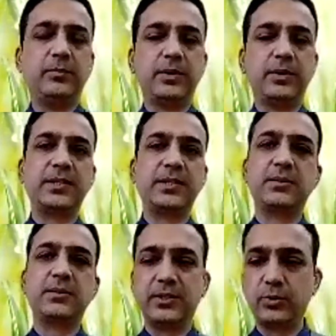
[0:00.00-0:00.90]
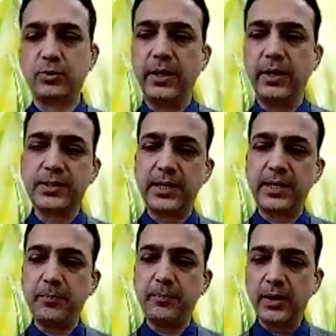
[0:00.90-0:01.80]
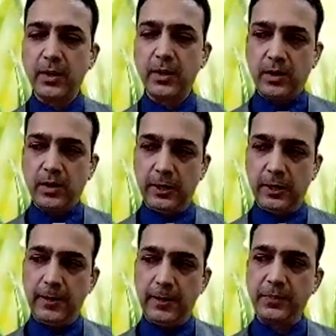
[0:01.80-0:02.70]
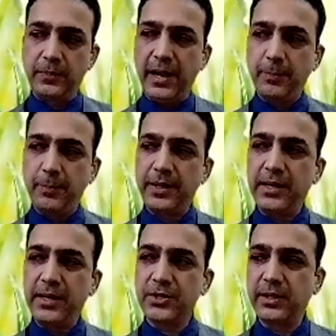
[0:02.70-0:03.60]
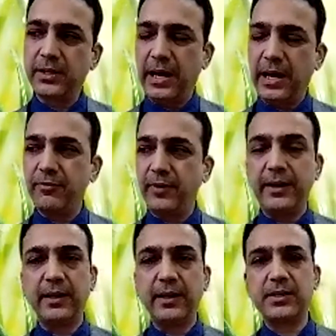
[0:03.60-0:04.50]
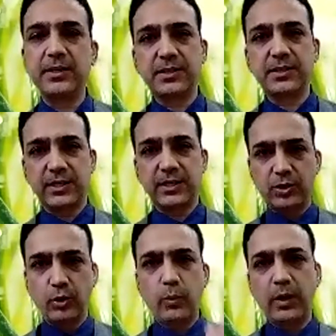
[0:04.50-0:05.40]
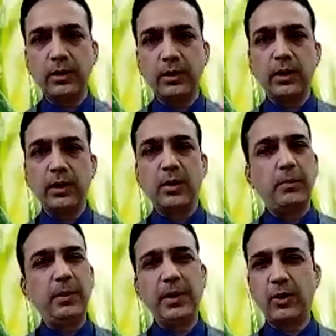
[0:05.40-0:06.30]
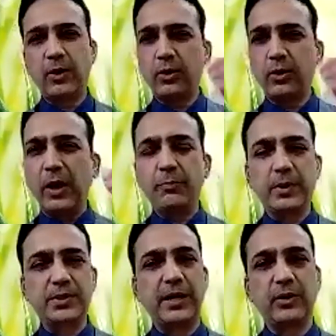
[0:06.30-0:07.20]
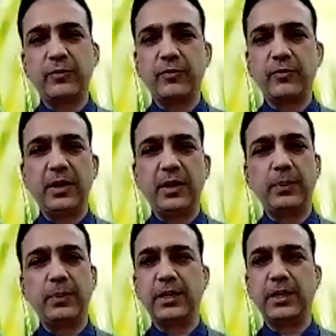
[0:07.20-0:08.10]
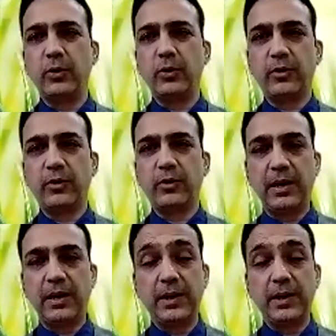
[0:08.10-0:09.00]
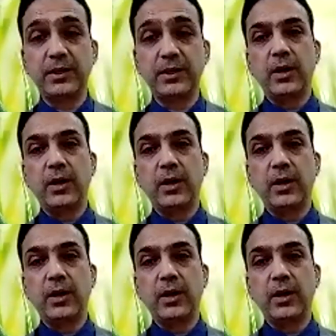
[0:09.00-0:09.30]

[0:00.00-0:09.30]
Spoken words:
6 months to a year's time. Hypertension, I find the statistics lower, maybe around 12% to 15% going off tablets.